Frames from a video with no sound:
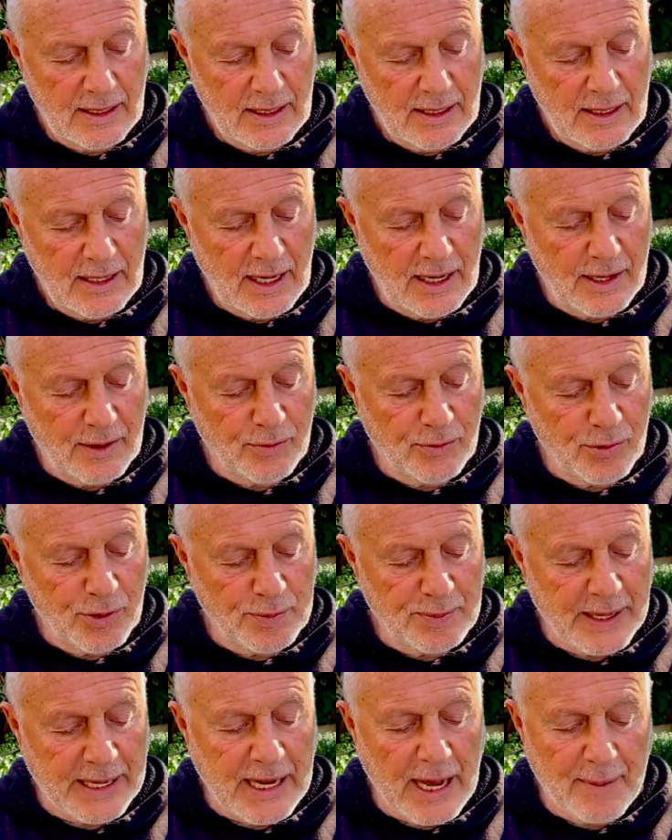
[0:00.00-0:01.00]
and it would
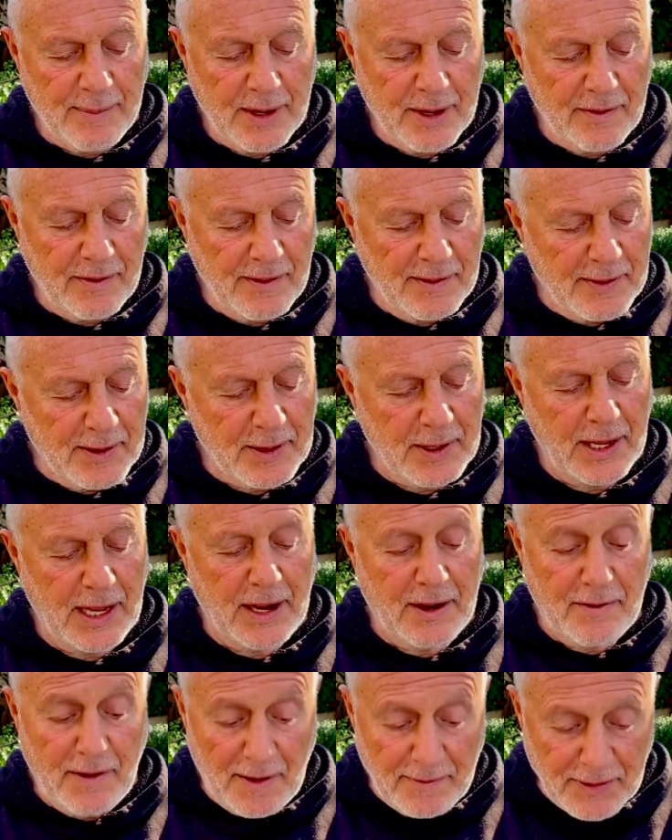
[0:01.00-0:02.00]
become
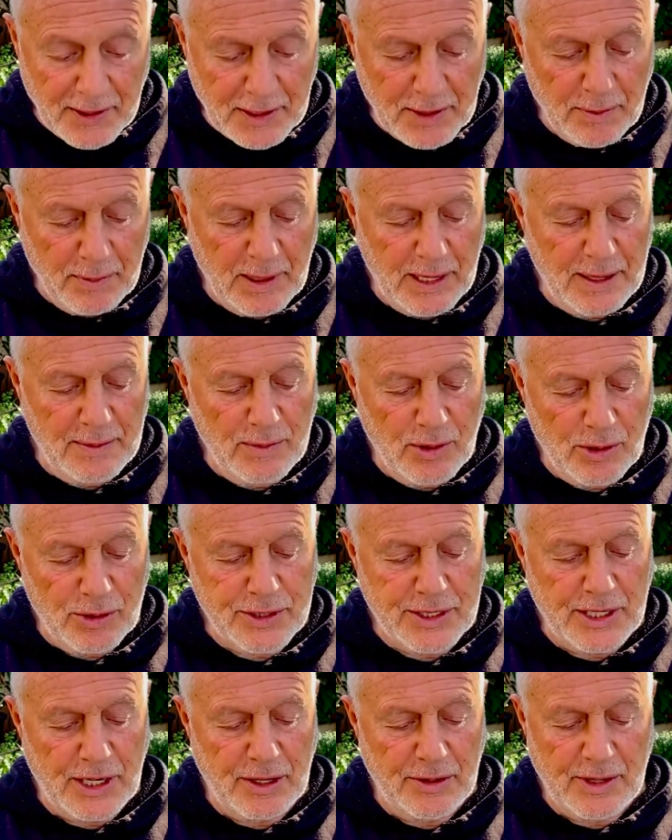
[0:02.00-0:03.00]
irrevocably more
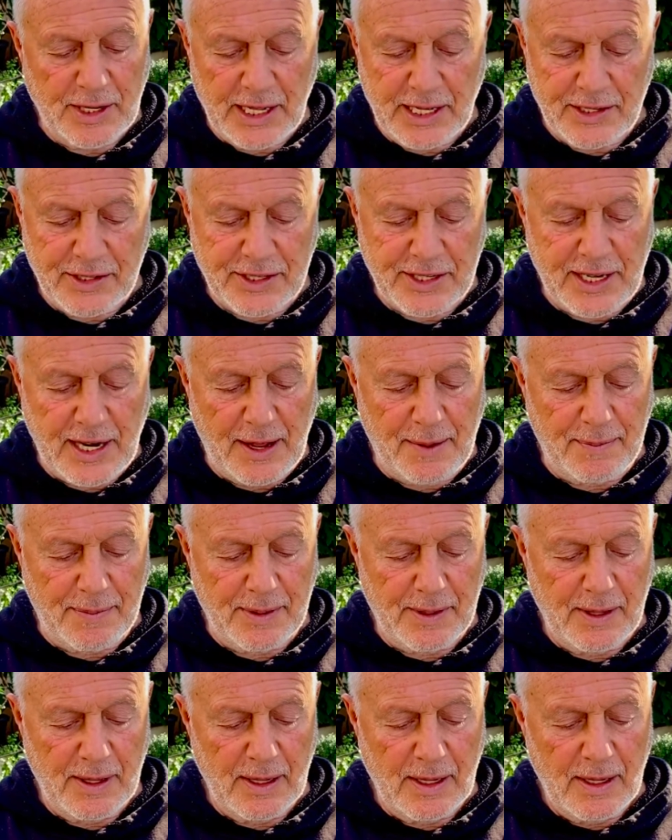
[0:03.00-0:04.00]
so at each step.
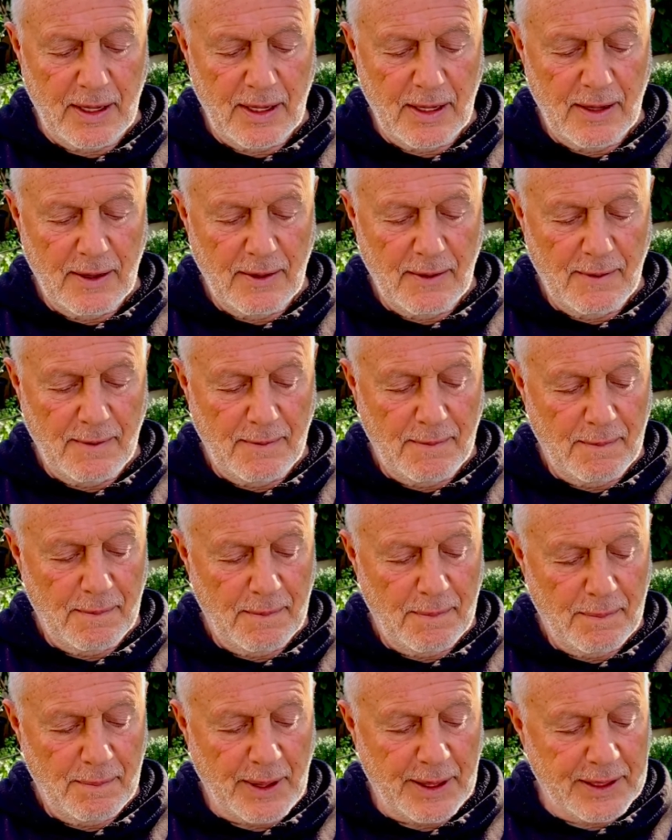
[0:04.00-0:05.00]

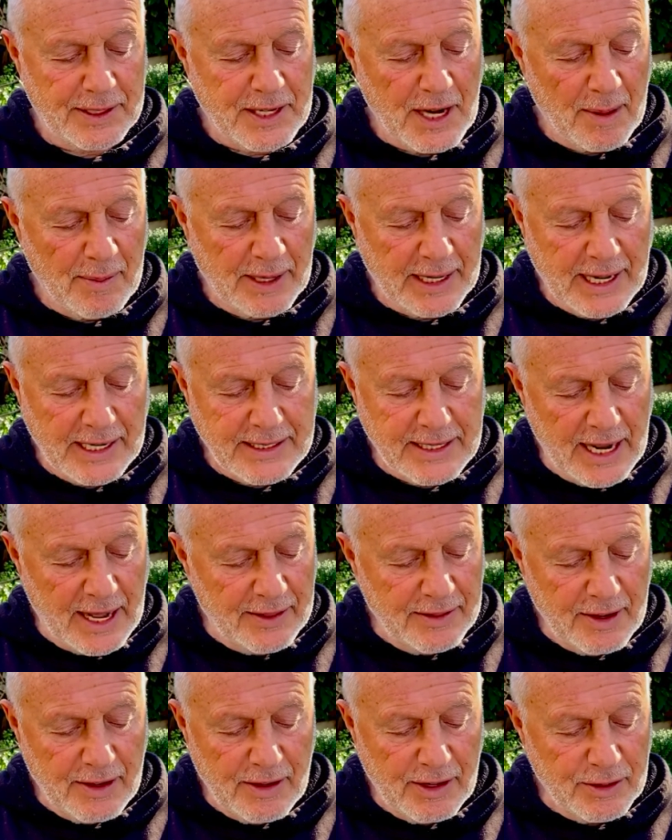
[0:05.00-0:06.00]
By the time I get down
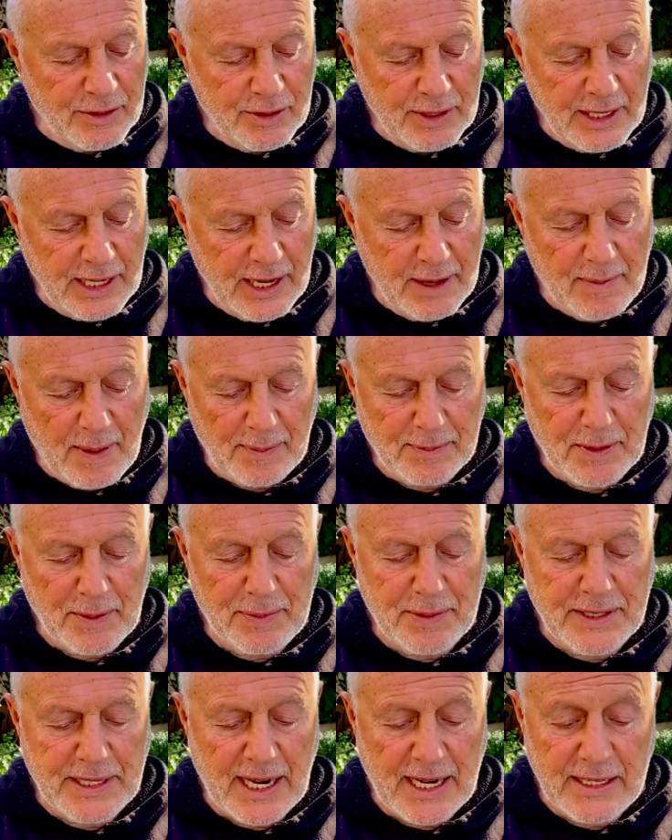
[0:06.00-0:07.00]
there, I couldn't keep up the
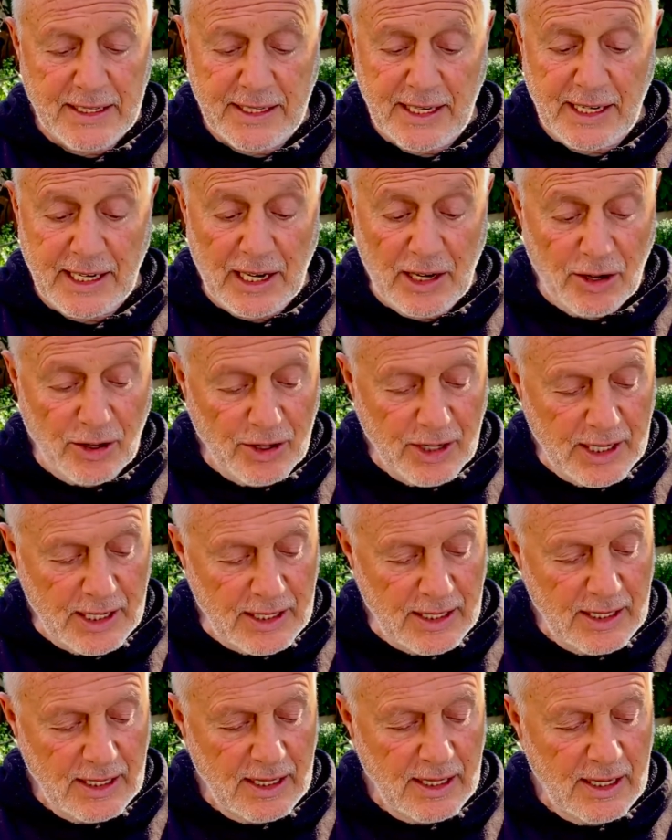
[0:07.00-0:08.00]
pretense any longer,
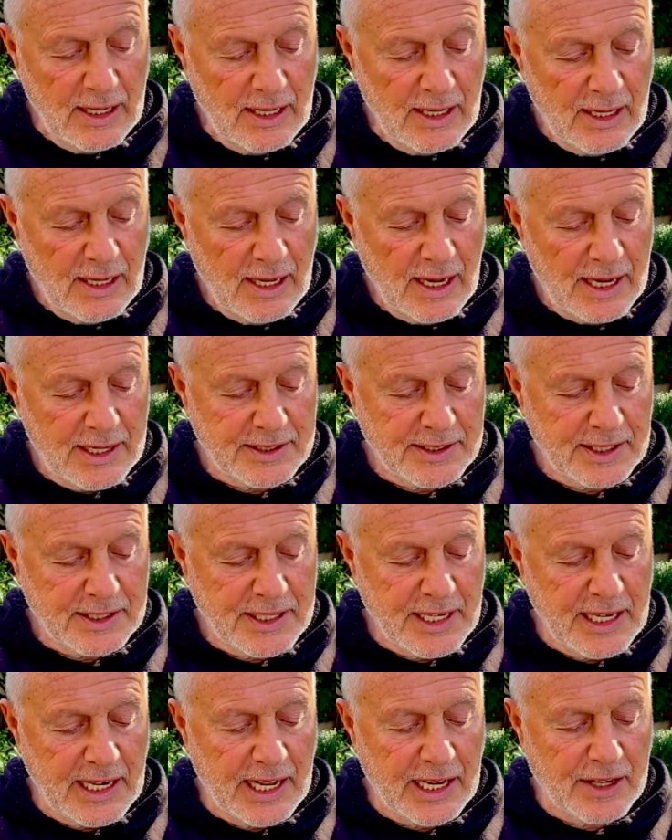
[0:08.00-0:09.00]
as the
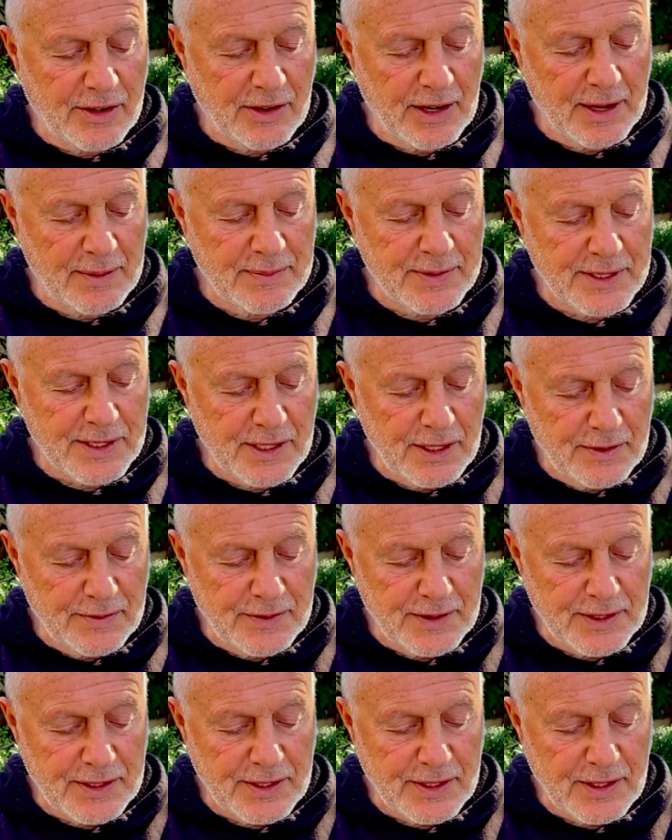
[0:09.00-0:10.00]
tinny cream
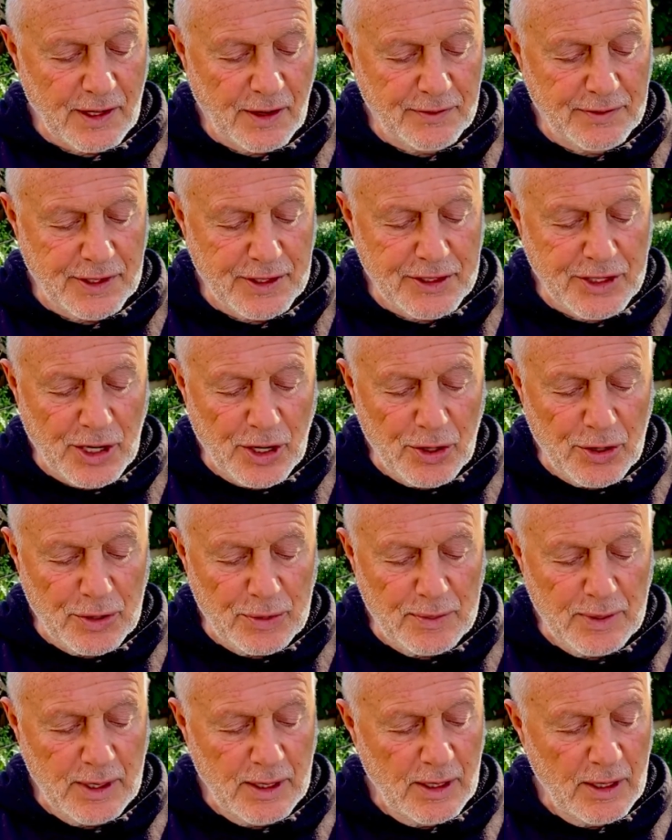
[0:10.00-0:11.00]
surface of the
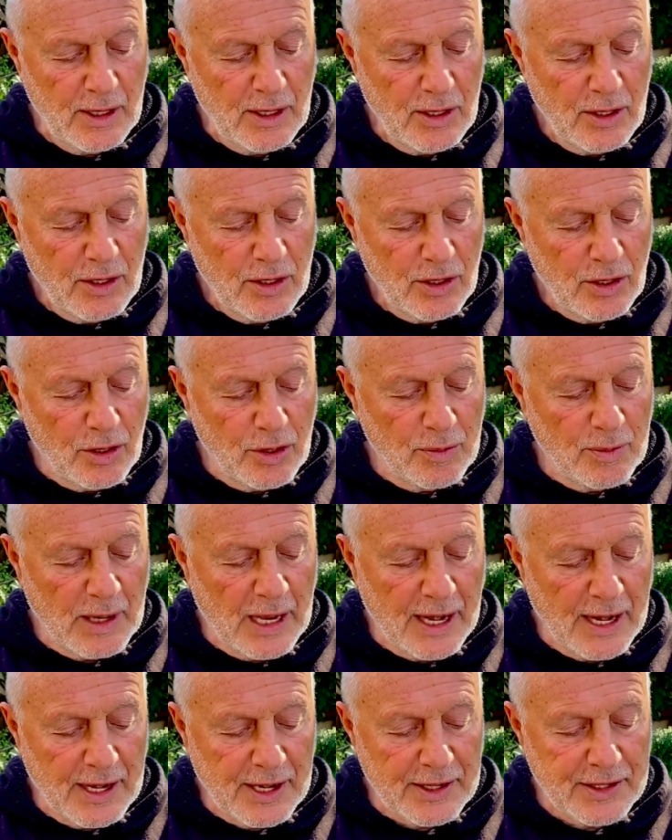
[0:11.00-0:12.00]
dome loomed
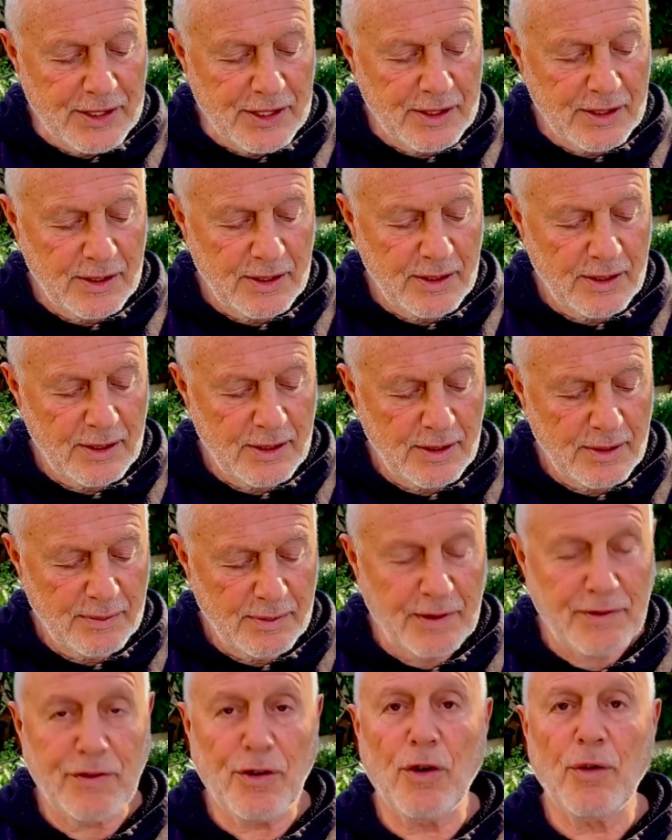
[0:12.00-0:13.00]
large
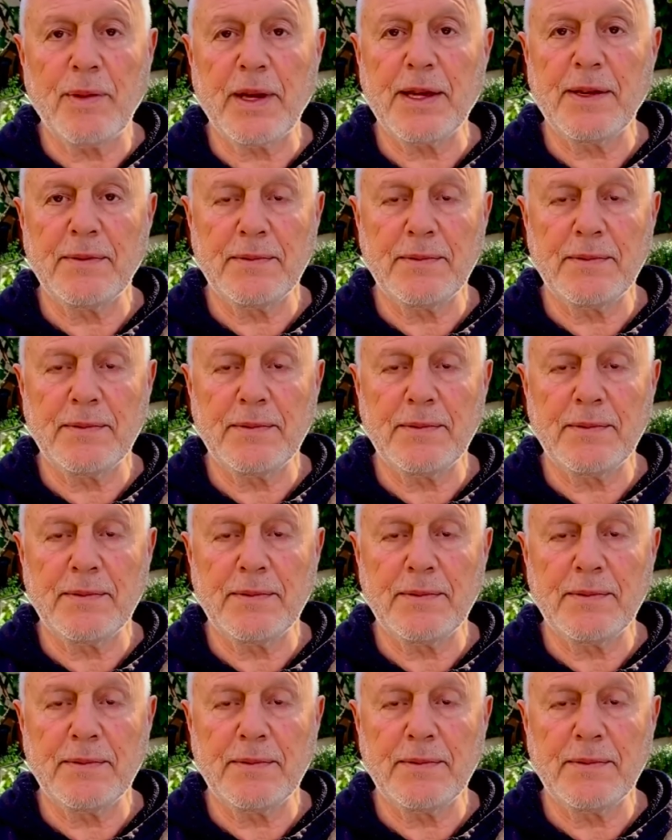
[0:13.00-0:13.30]
before me.